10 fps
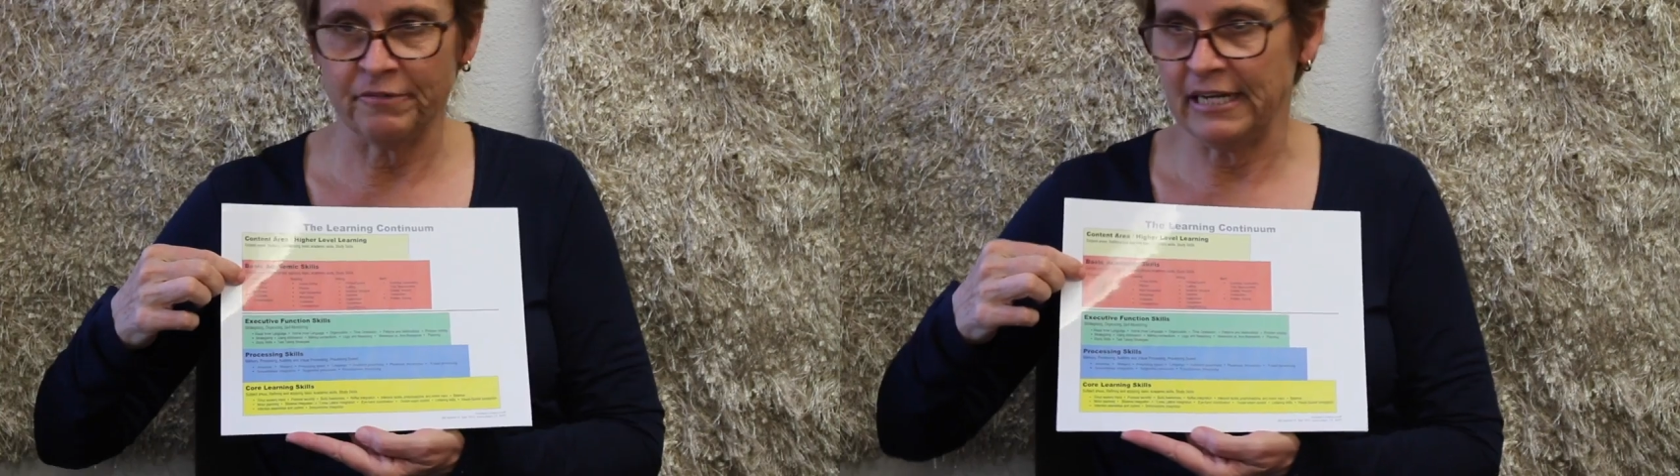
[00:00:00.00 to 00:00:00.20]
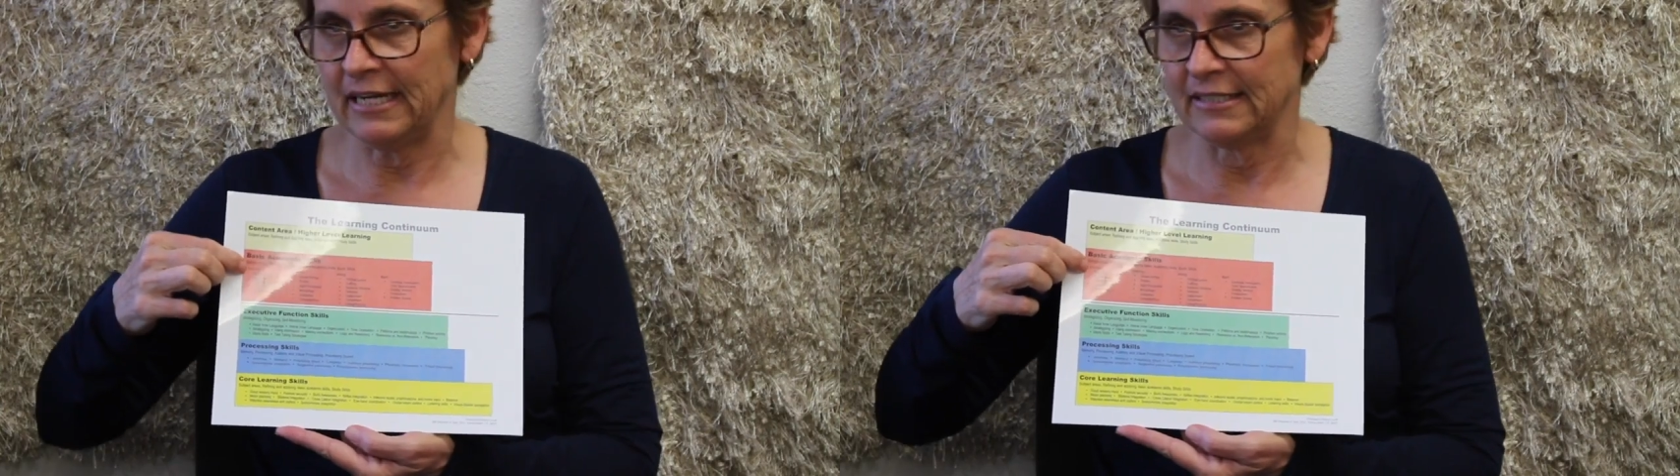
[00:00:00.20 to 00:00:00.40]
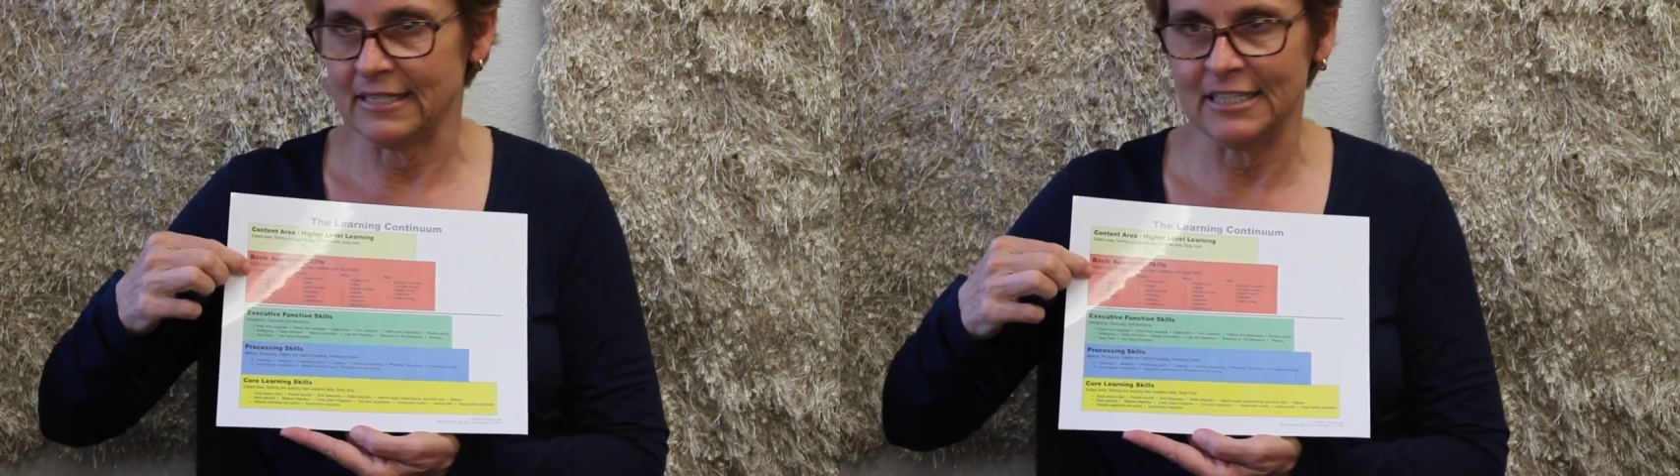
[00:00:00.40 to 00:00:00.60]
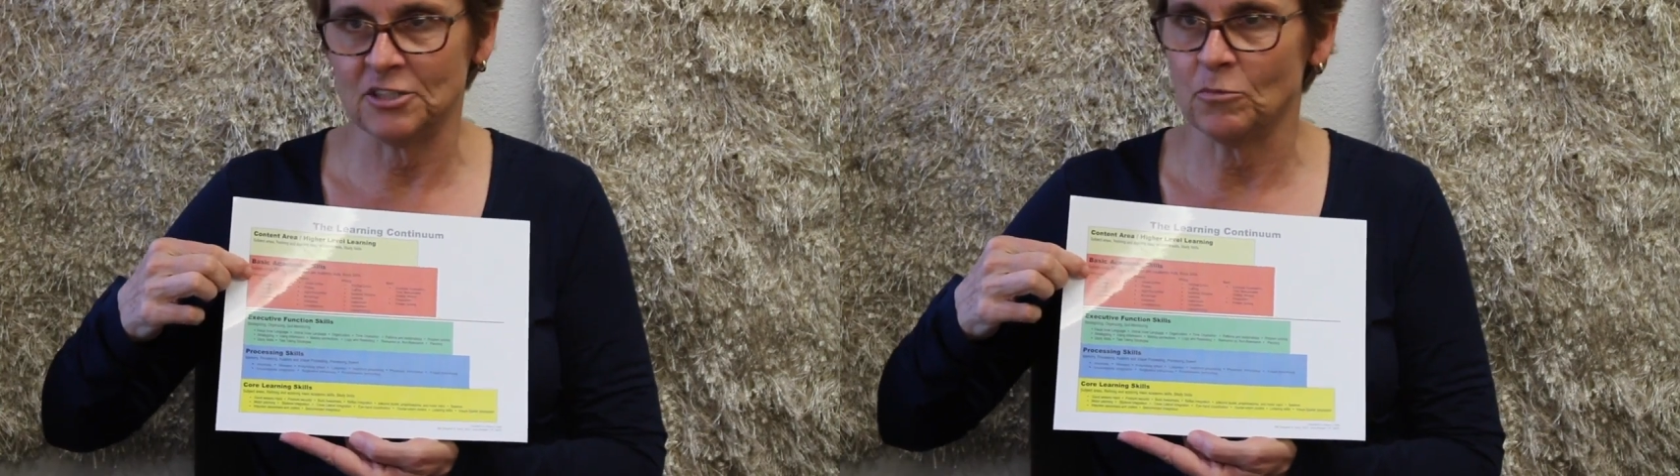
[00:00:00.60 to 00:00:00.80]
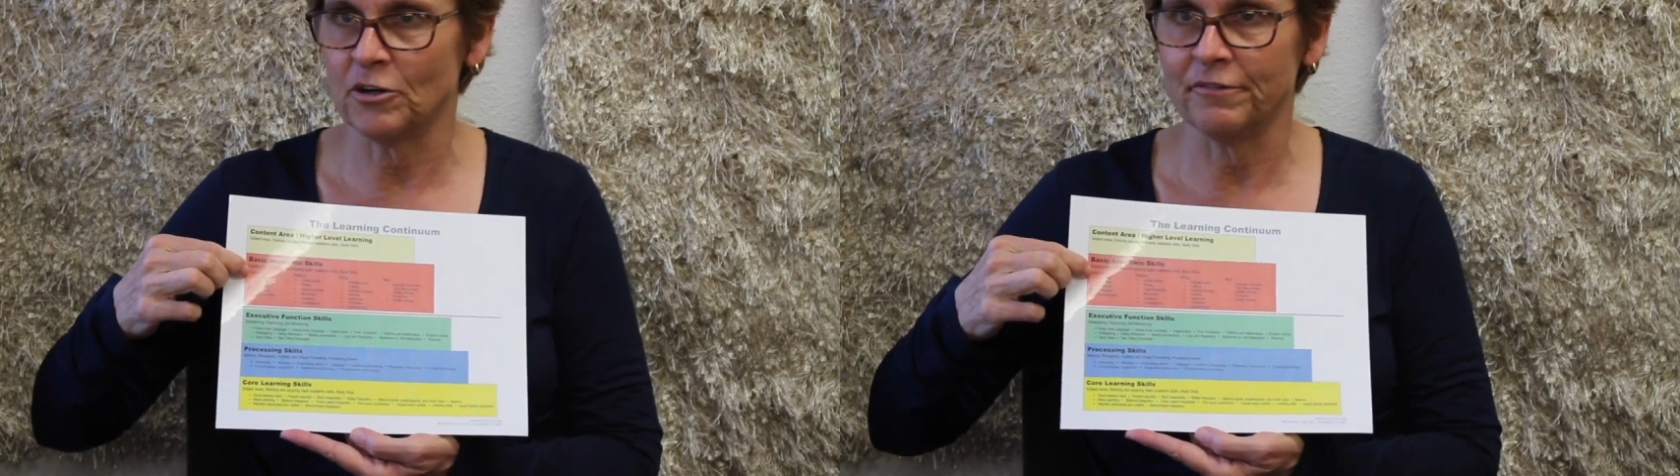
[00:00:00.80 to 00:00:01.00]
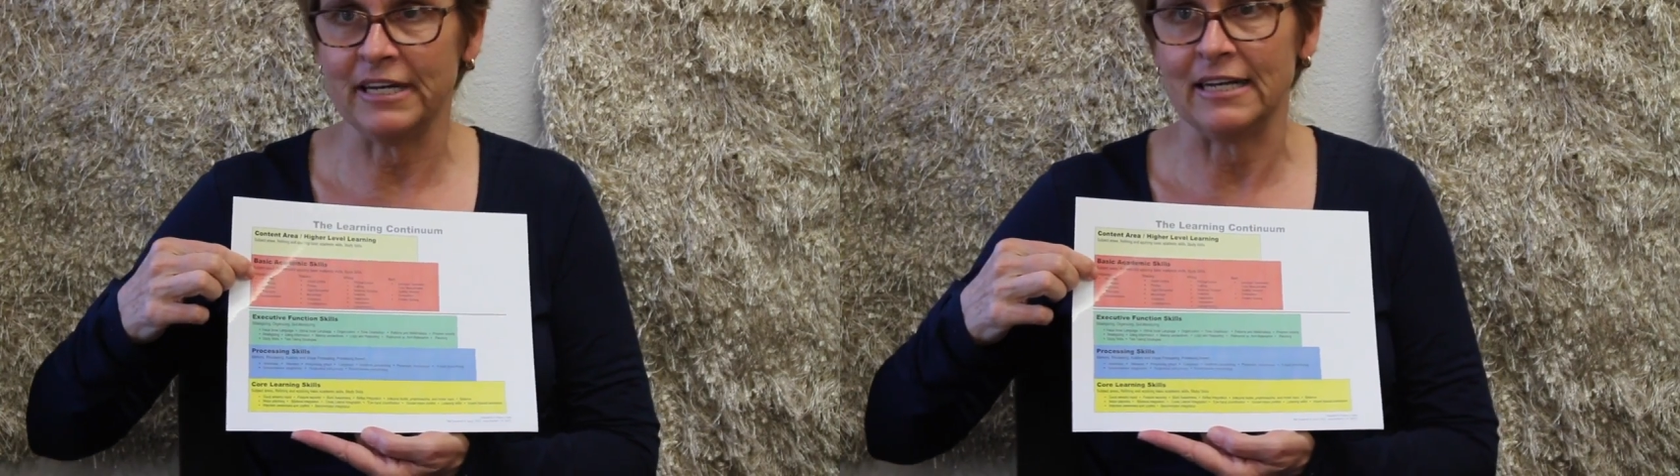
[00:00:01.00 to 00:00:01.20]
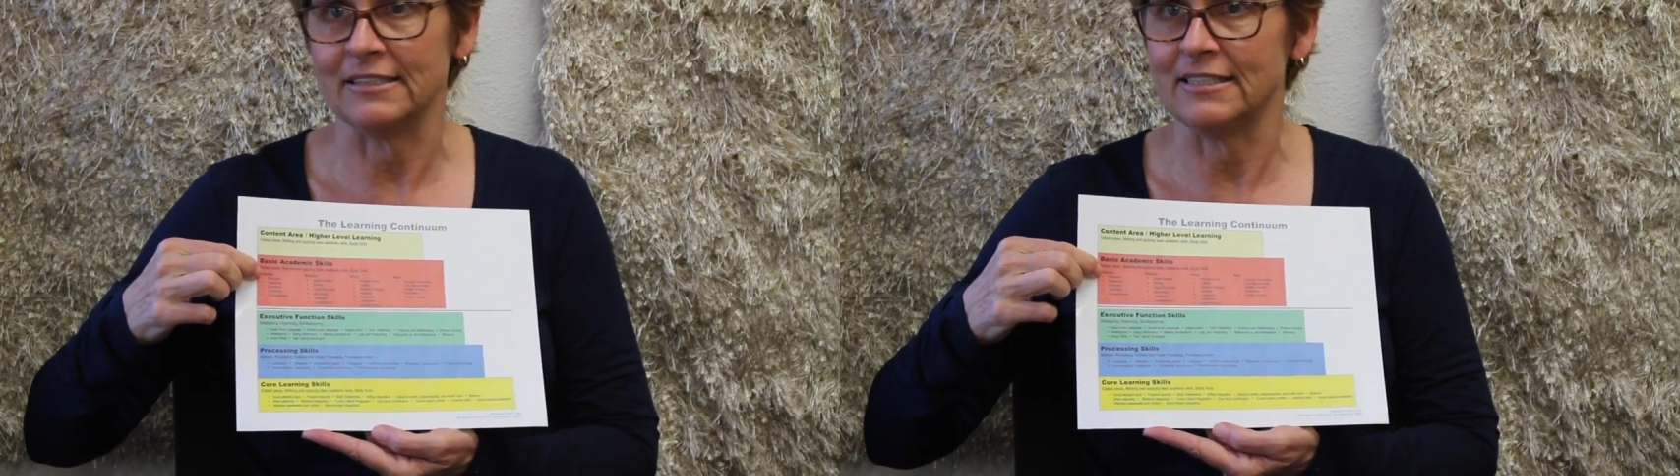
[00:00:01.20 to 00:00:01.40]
reading, teach more reading,